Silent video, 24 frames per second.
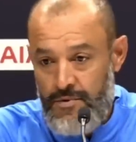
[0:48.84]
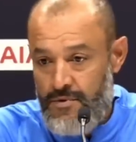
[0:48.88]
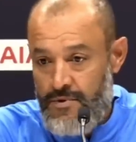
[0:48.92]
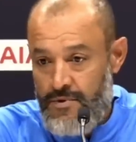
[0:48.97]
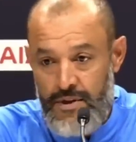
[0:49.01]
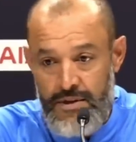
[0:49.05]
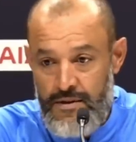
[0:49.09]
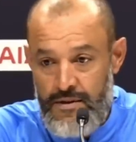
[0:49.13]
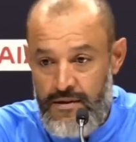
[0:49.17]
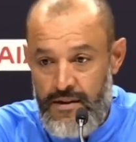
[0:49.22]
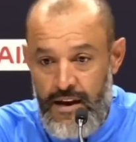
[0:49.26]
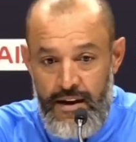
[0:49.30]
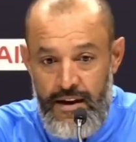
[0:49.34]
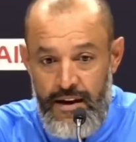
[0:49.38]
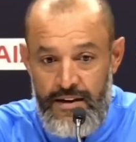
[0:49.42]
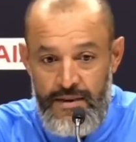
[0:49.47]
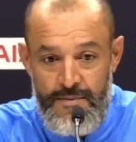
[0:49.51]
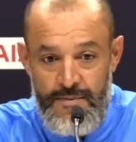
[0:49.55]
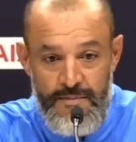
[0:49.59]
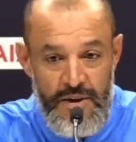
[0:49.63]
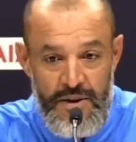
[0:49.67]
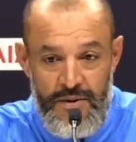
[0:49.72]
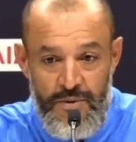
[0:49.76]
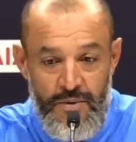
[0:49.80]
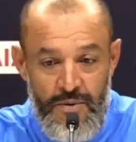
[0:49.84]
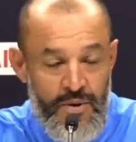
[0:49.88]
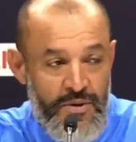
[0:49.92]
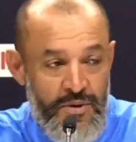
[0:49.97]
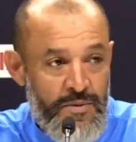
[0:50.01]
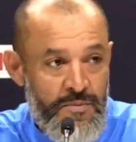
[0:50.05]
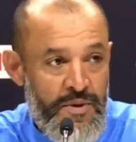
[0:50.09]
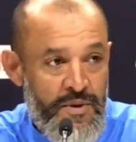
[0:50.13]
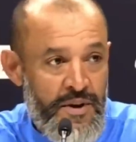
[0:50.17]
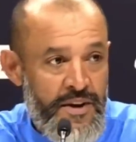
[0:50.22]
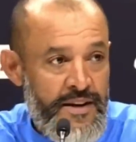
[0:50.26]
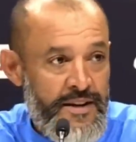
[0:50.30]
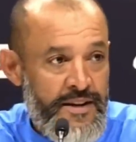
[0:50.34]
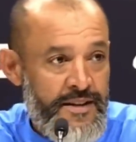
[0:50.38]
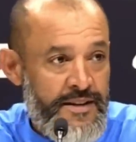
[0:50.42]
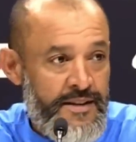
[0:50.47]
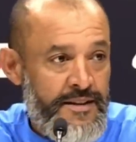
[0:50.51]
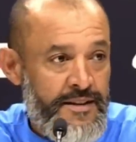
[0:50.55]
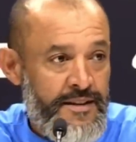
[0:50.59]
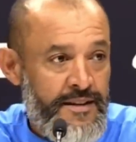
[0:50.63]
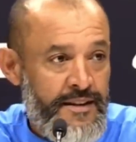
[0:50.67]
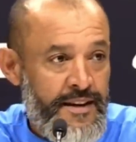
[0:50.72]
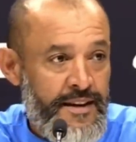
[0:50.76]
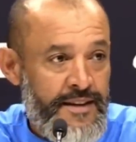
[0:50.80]
Just like I speak to all the
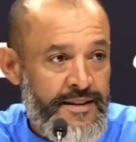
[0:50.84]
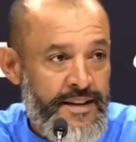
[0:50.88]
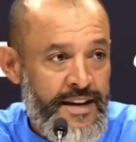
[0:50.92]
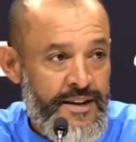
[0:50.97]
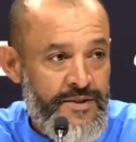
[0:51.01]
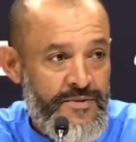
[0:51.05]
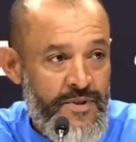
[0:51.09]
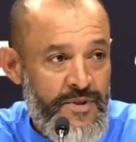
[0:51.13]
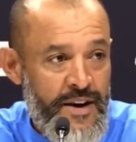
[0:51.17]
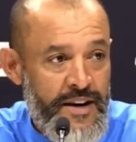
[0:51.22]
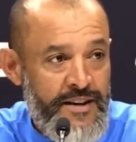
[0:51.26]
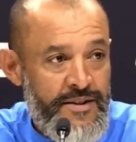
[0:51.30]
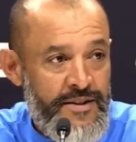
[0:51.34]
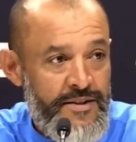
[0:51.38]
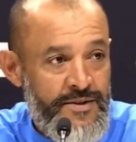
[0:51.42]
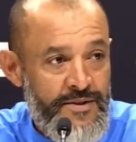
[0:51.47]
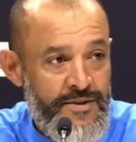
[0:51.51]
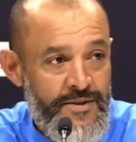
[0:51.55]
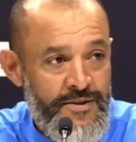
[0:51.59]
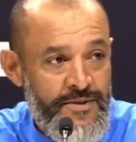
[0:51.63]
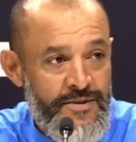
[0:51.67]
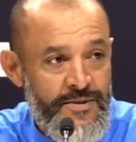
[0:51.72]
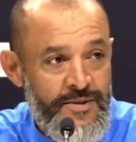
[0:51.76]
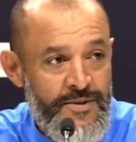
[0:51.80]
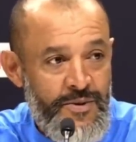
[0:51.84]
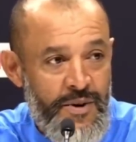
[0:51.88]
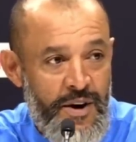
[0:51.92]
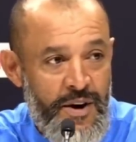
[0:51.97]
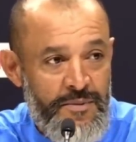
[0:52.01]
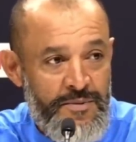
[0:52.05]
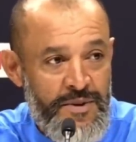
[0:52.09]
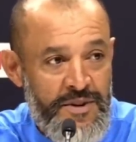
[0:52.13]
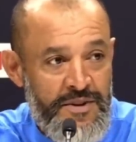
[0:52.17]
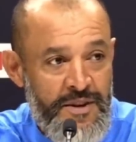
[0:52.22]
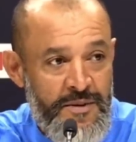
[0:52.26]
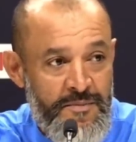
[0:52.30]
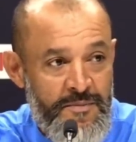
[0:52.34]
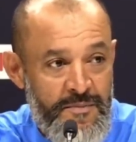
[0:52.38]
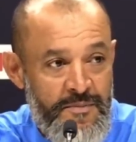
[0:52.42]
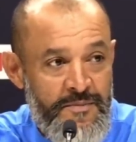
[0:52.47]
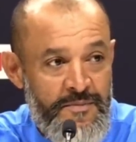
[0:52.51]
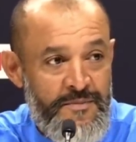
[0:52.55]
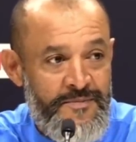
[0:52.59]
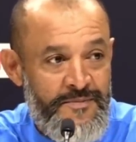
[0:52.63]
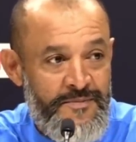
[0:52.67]
players, let's get ready to help the team.